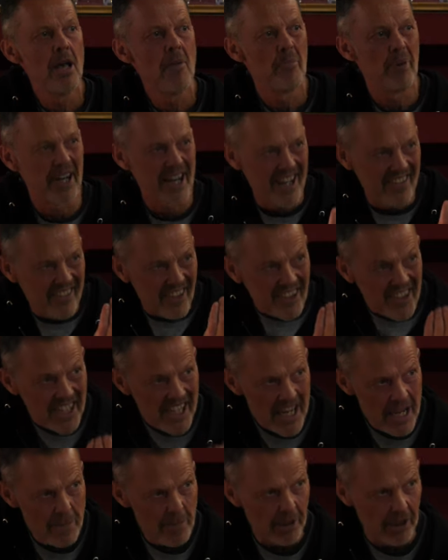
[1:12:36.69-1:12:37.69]
But at the
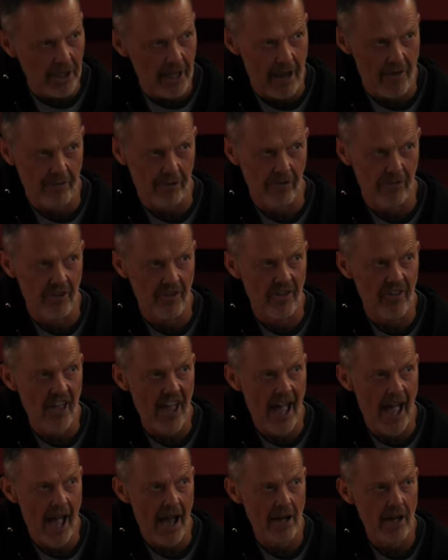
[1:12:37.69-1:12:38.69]
deeper level than
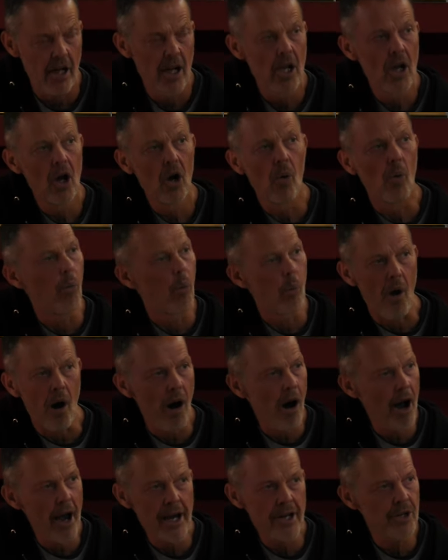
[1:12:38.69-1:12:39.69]
that,
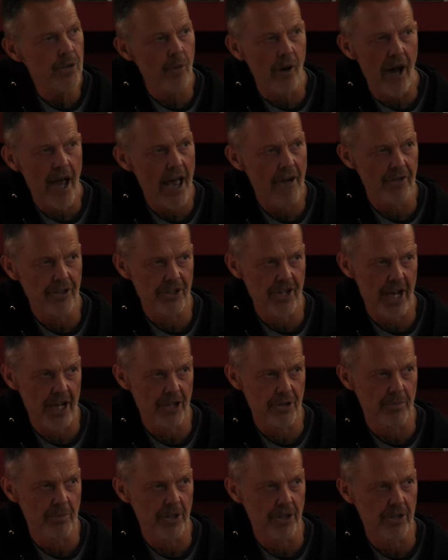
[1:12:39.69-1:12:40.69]
why do I have
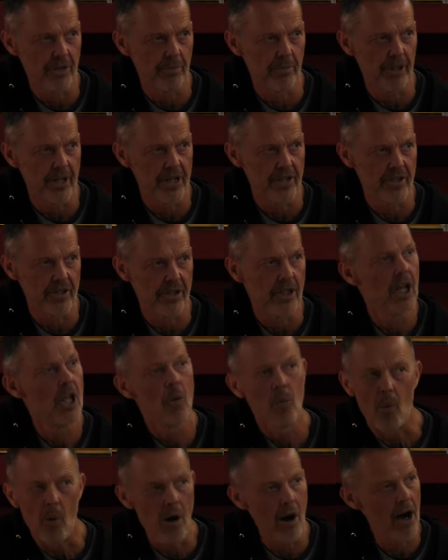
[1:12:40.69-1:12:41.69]
attachment to pleasant?
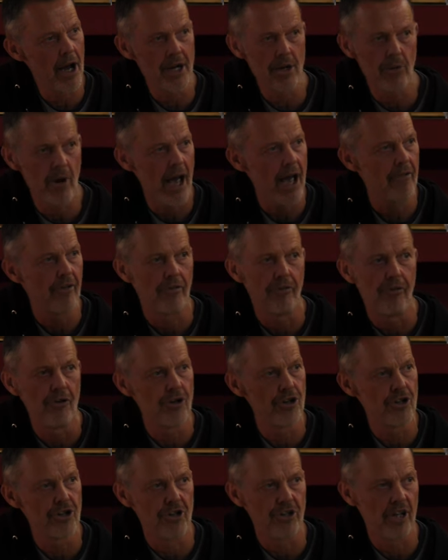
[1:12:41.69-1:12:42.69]
Why do I have
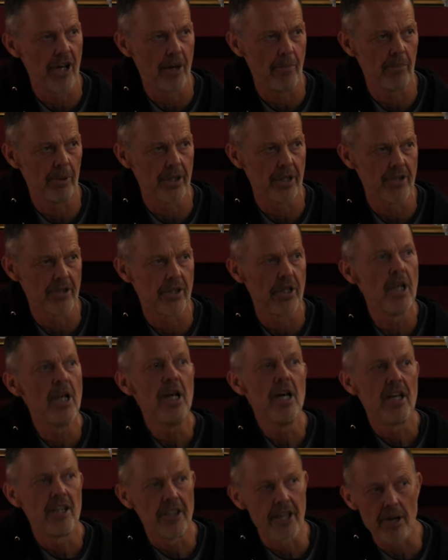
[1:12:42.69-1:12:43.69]
aversion to unpleasant?
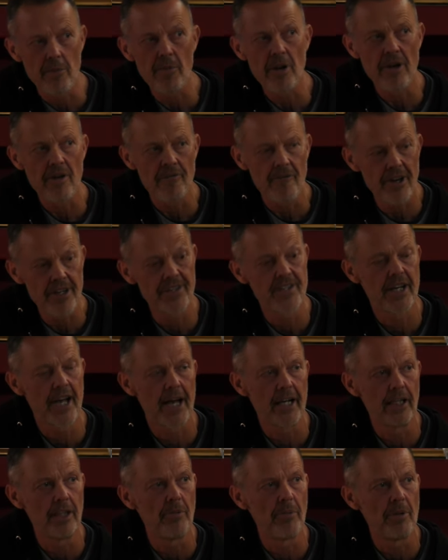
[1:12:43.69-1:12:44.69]
then we investigate
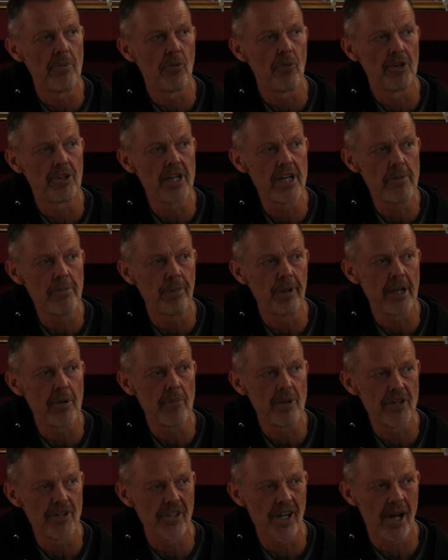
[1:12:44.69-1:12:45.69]
a little bit more deeply and
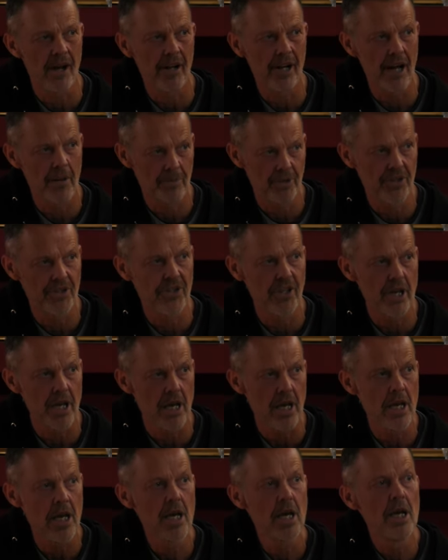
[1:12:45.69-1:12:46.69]
we start, come to
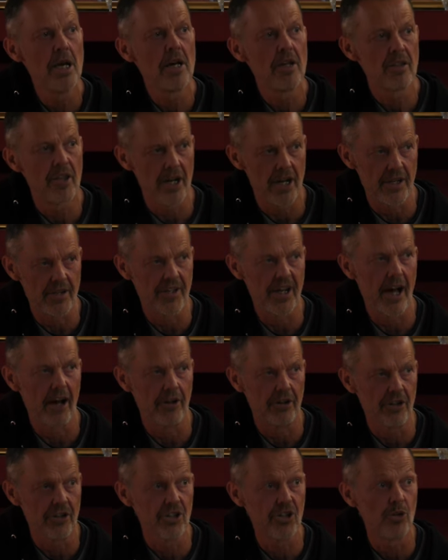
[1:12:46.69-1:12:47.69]
see that it's our
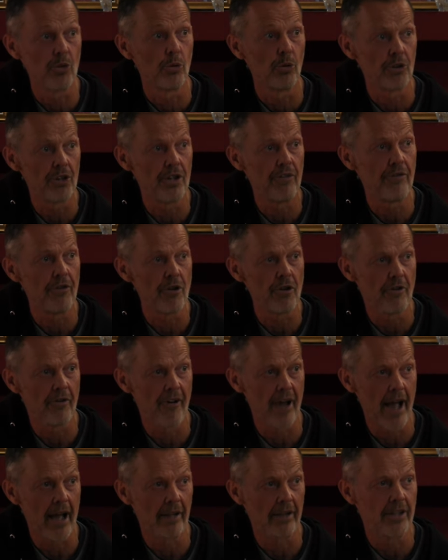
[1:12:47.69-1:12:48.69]
distorted view of
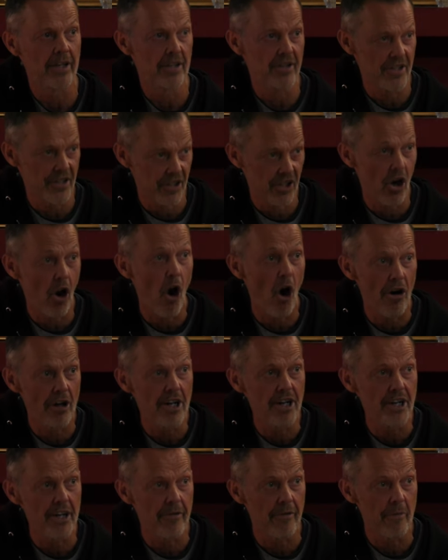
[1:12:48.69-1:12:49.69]
reality, this
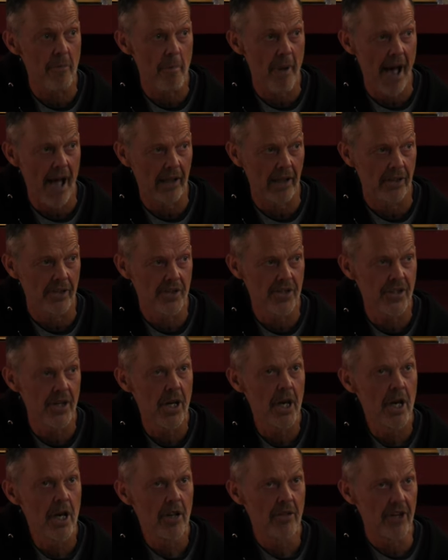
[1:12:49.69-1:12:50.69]
cognitive imbalance
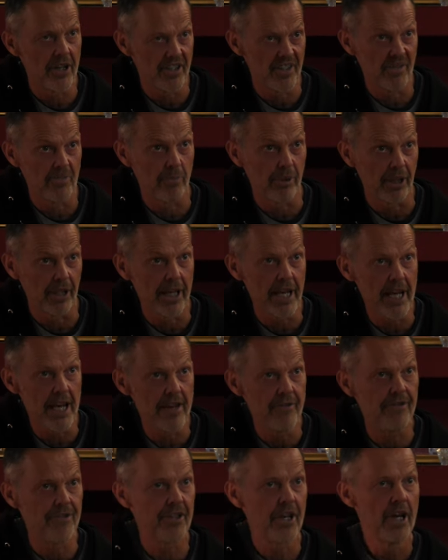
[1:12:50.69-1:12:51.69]
that
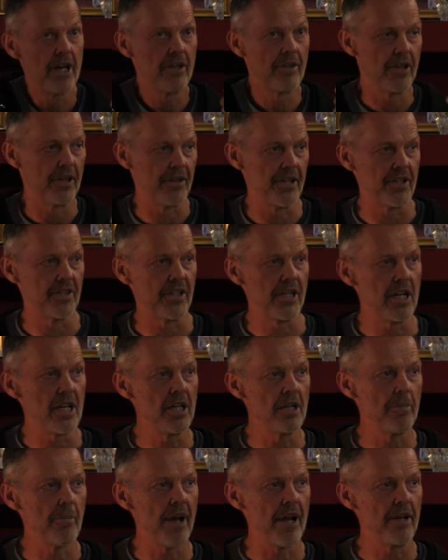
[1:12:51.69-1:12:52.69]
believes that there's an
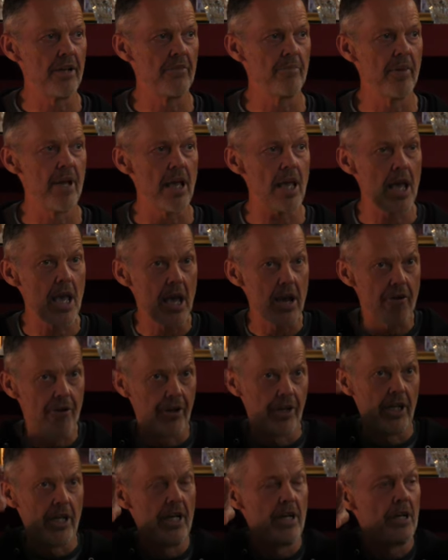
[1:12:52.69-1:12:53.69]
independent me here and
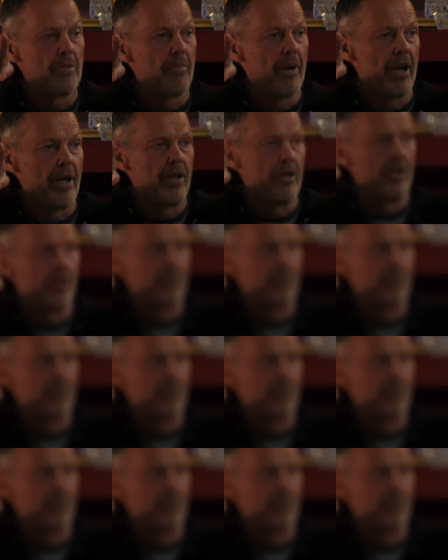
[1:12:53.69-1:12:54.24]
an independent